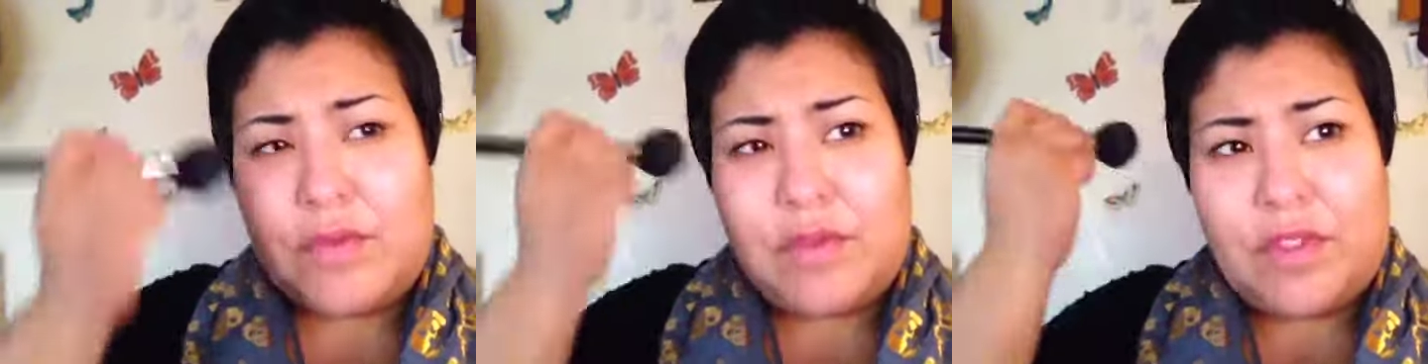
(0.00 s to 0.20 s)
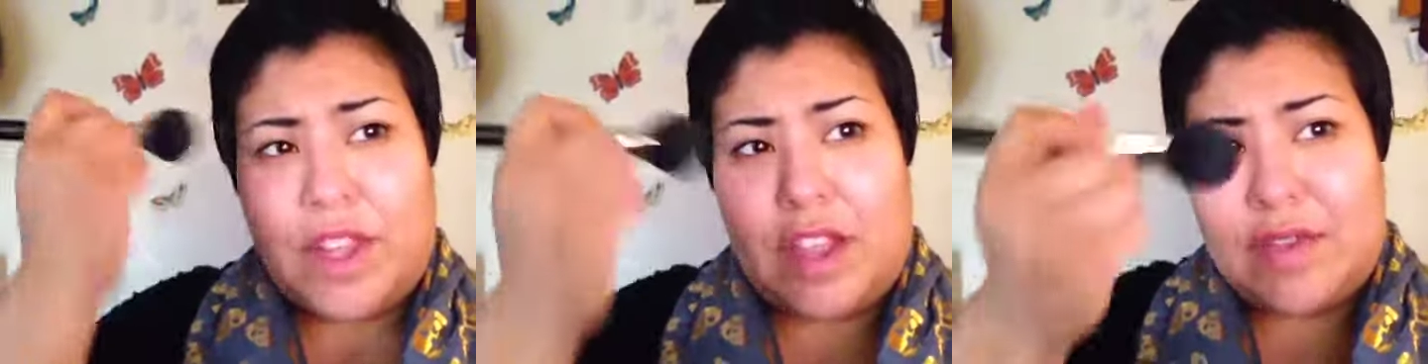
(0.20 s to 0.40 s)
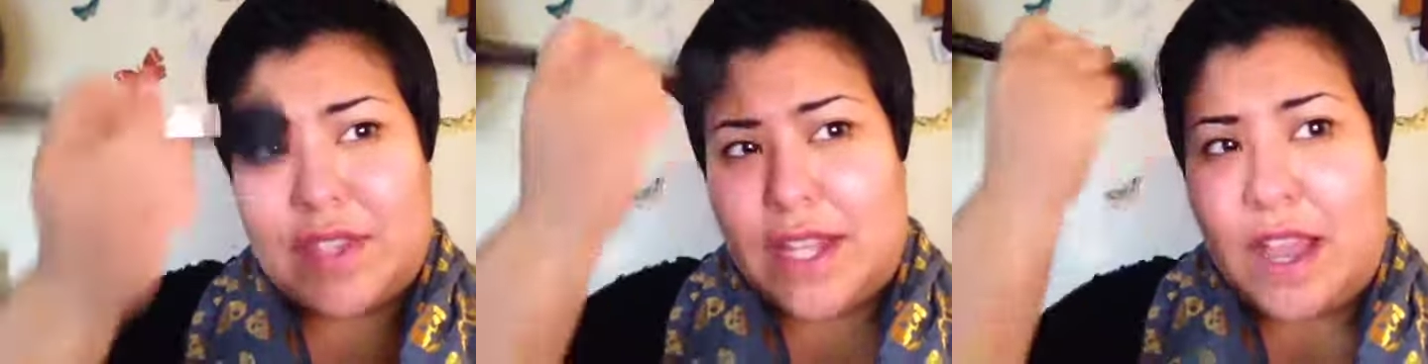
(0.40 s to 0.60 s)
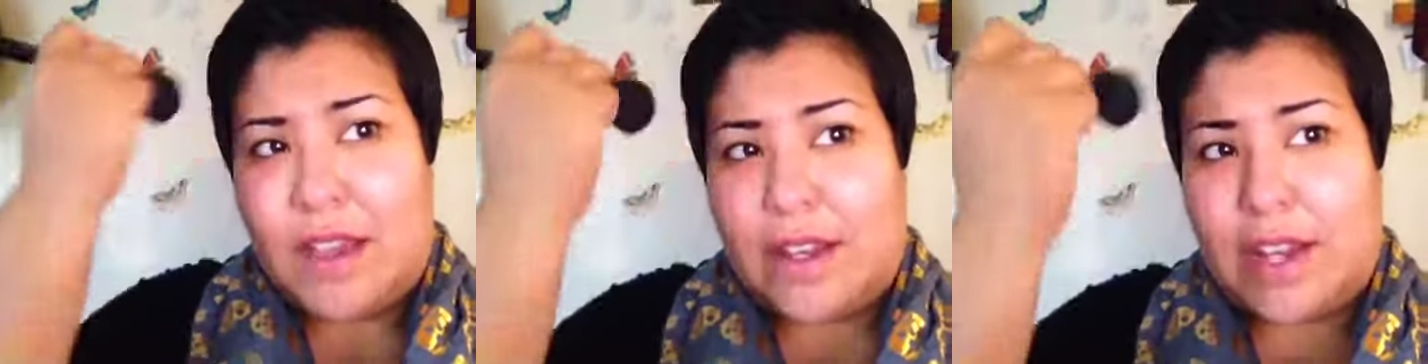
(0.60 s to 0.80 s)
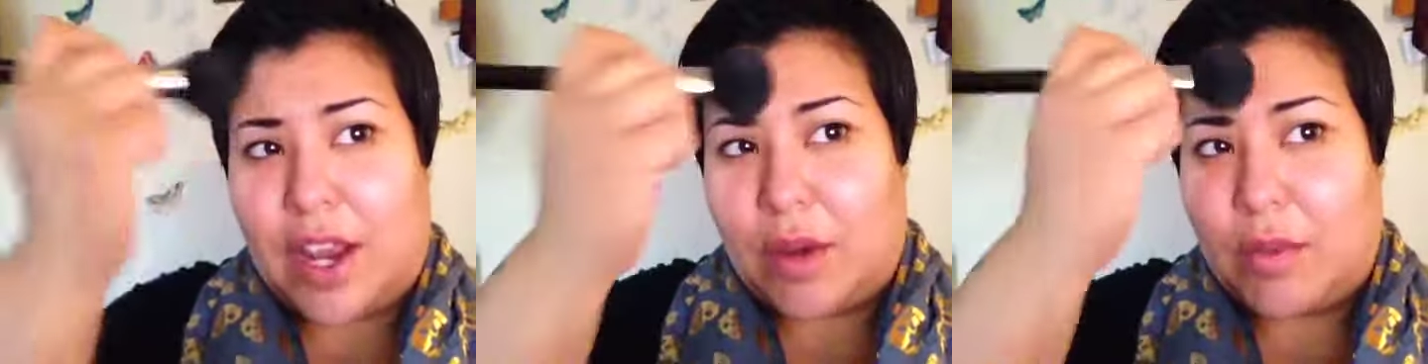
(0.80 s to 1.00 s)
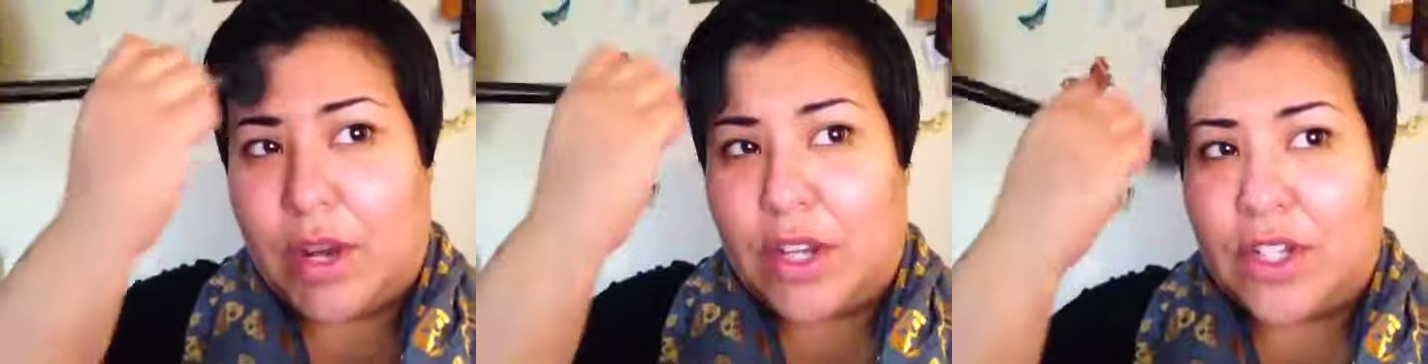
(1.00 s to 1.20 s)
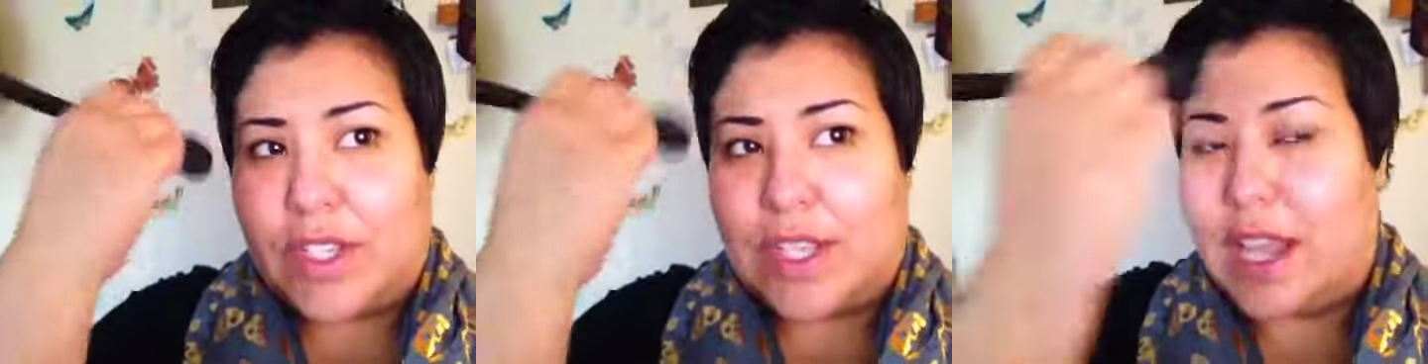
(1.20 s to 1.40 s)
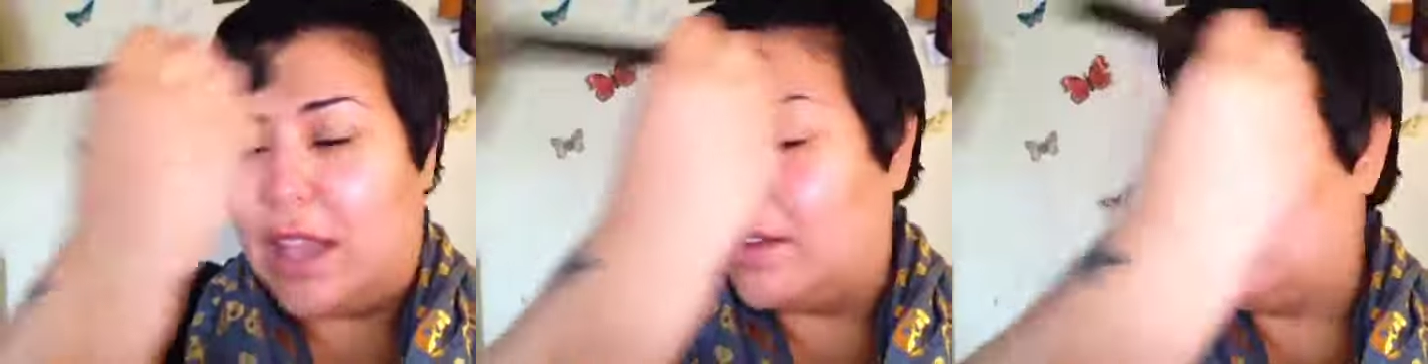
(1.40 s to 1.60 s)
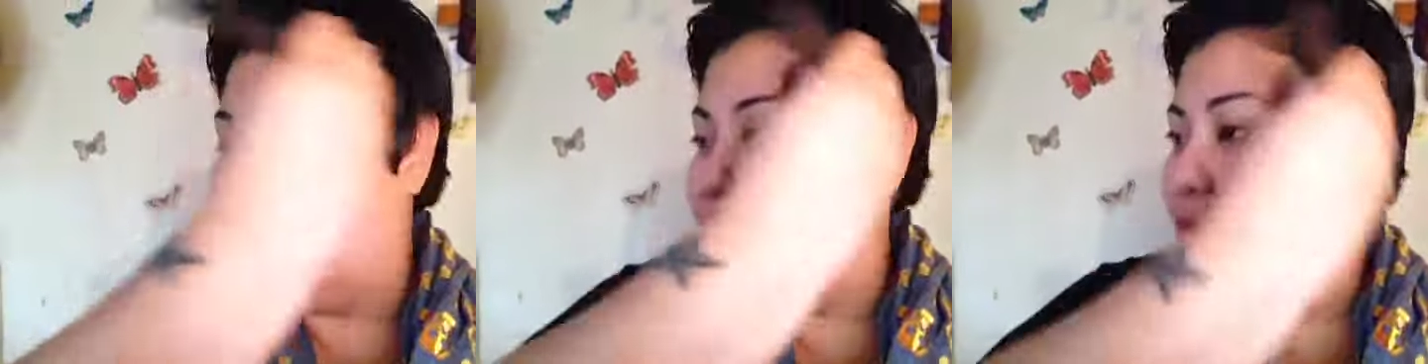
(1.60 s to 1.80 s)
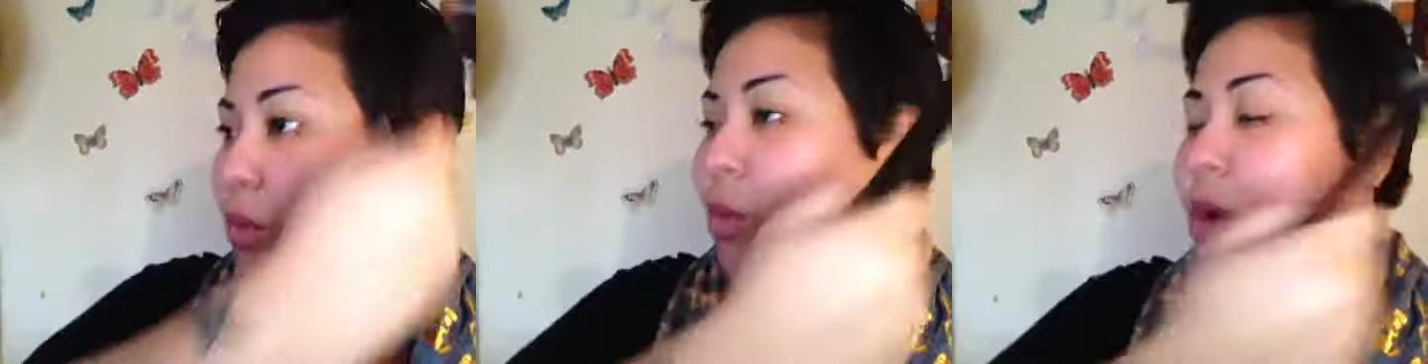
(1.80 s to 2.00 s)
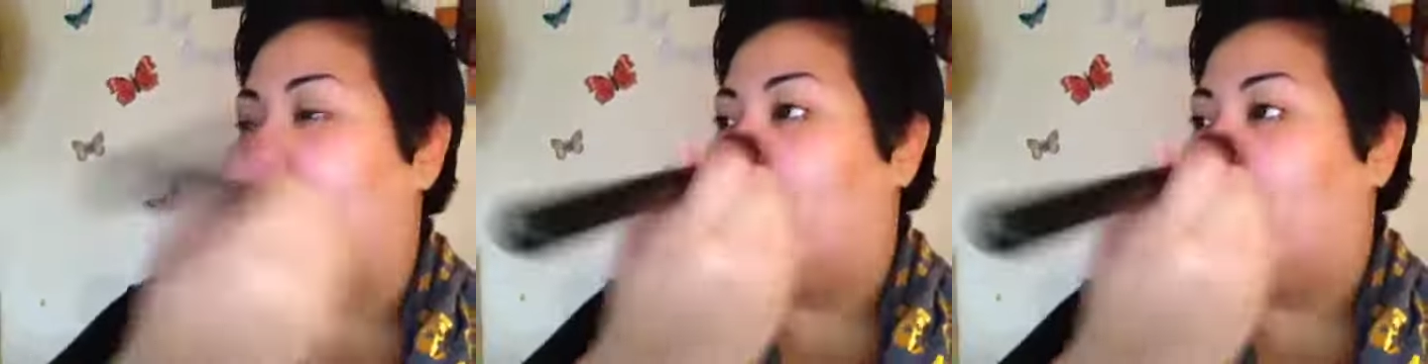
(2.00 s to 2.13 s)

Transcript: fluffs it out and airbrushes out what